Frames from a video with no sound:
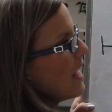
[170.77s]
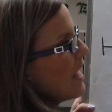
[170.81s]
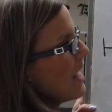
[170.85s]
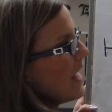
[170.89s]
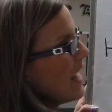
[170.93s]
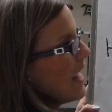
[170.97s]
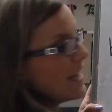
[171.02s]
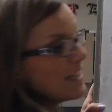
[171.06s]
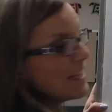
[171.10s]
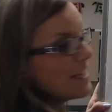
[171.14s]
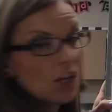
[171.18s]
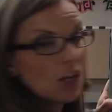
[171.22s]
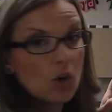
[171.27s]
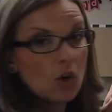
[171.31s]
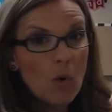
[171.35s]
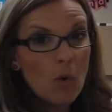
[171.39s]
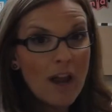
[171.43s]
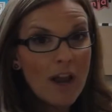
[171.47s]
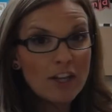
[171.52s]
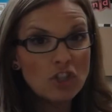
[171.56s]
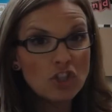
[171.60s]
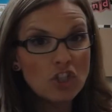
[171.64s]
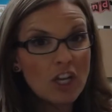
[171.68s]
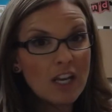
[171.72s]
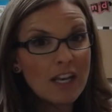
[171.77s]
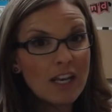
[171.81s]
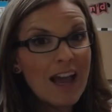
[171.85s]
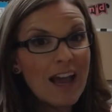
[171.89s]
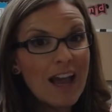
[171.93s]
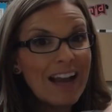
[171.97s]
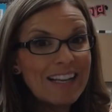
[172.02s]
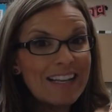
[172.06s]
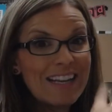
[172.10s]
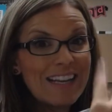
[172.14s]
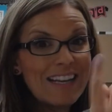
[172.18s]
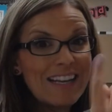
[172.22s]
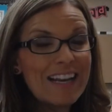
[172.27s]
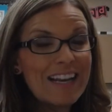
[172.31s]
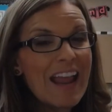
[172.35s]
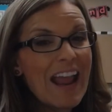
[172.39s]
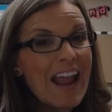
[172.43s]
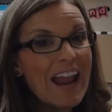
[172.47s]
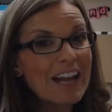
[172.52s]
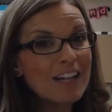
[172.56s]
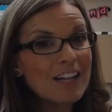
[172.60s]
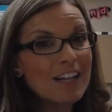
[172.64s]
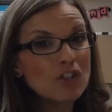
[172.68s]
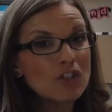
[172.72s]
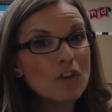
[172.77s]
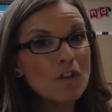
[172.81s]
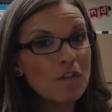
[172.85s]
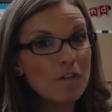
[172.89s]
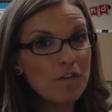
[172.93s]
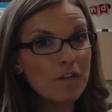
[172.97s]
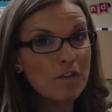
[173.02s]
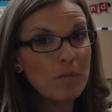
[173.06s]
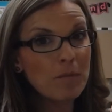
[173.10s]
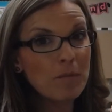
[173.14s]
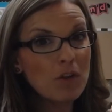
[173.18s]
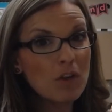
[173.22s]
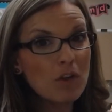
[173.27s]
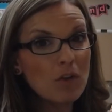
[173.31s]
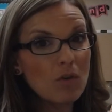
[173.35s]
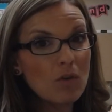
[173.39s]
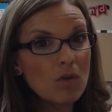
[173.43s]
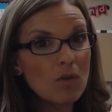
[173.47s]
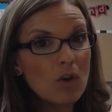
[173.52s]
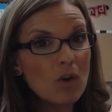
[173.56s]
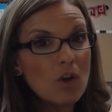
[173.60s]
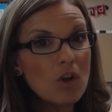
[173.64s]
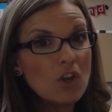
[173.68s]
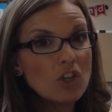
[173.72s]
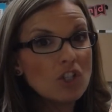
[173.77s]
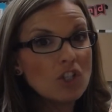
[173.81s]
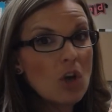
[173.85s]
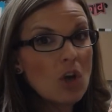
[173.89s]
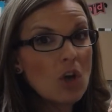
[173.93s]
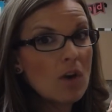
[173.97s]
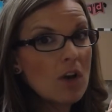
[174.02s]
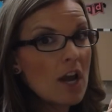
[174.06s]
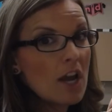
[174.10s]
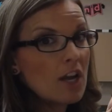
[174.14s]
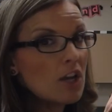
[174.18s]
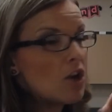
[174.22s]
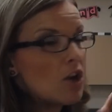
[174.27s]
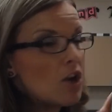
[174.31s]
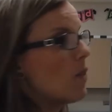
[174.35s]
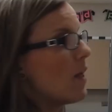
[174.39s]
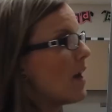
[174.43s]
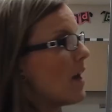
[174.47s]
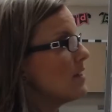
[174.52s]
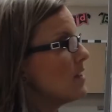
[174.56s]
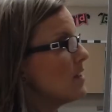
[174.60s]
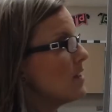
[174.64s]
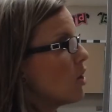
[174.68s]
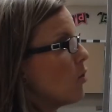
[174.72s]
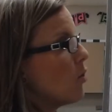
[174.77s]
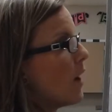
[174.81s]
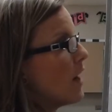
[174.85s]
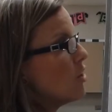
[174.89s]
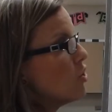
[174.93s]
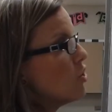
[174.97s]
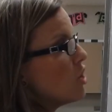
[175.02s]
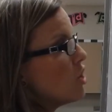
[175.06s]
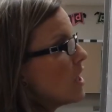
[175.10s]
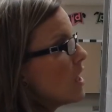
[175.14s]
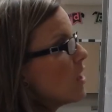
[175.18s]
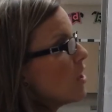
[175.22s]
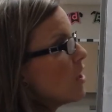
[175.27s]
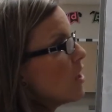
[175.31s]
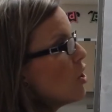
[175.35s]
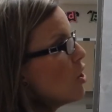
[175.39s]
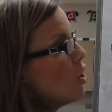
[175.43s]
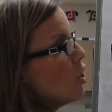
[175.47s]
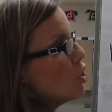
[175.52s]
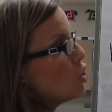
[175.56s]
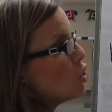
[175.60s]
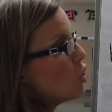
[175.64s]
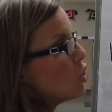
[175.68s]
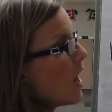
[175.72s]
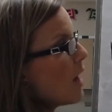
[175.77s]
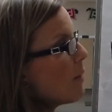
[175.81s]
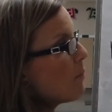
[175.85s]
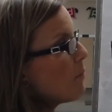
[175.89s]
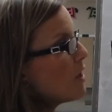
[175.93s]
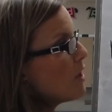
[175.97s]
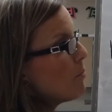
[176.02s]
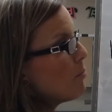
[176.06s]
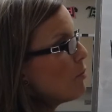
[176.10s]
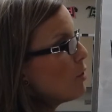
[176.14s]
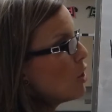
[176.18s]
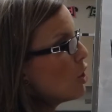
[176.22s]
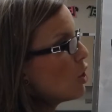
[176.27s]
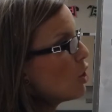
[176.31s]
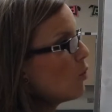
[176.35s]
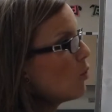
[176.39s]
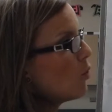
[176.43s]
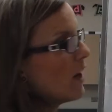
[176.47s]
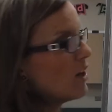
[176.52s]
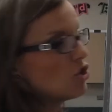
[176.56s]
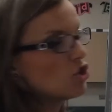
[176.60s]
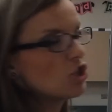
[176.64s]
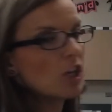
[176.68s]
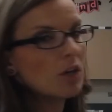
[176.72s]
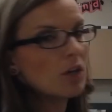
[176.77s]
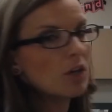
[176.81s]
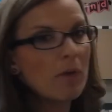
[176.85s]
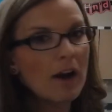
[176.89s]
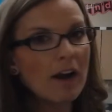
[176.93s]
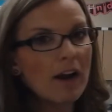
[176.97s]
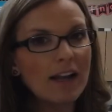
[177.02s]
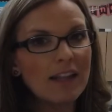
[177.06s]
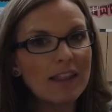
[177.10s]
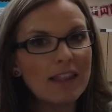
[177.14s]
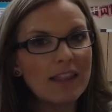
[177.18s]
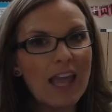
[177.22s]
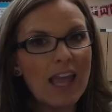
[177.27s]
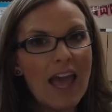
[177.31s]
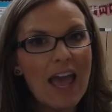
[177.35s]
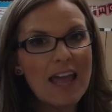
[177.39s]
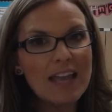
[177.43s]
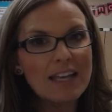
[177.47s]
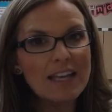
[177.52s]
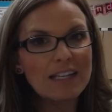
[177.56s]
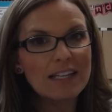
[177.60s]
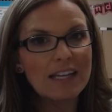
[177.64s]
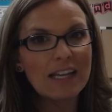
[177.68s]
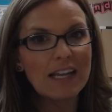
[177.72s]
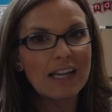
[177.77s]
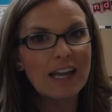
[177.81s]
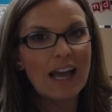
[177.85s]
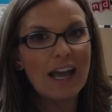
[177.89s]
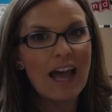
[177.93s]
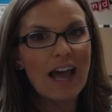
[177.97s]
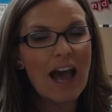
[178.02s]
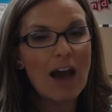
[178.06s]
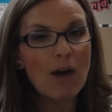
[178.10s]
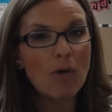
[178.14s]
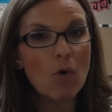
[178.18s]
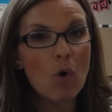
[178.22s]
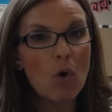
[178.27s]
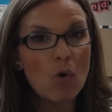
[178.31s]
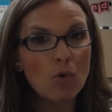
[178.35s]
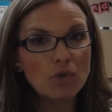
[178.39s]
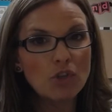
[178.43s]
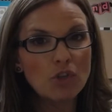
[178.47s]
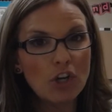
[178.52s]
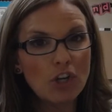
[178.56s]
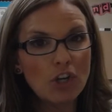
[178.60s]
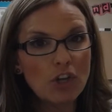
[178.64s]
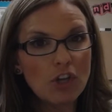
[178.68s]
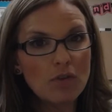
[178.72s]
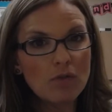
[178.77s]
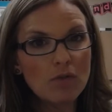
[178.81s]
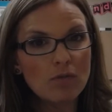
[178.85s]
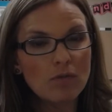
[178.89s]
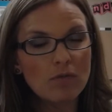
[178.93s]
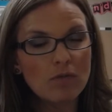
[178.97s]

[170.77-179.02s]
It's a question. I need an answer from you. So, and I know that's a question, so I'm going to put a question mark at the end. How old are you?